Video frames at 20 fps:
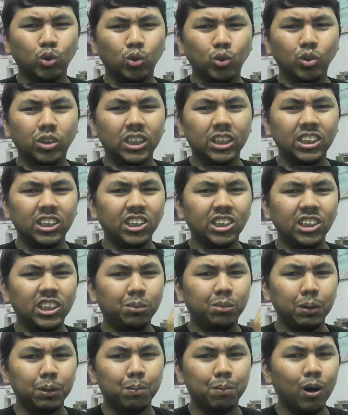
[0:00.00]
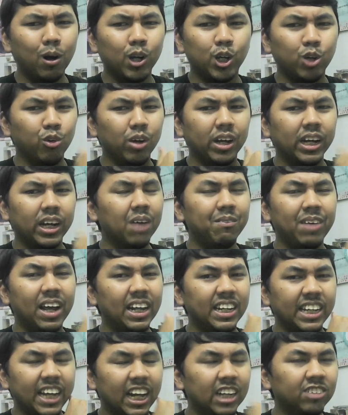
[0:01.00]
thirty-ish people queuing up
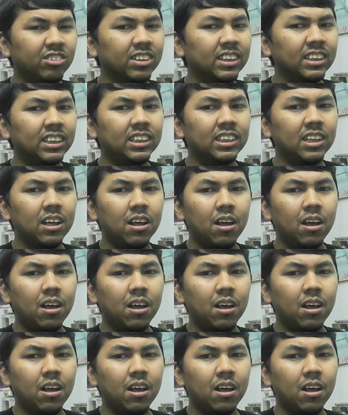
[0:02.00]
at the entrance.